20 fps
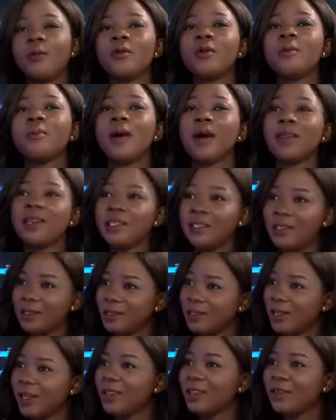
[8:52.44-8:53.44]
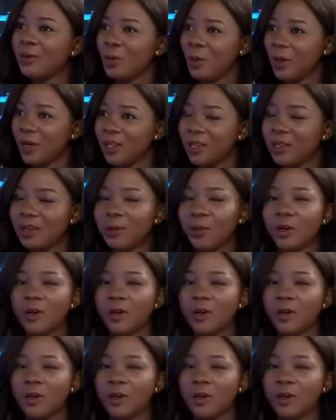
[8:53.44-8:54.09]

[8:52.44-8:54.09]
But we managed to get it working,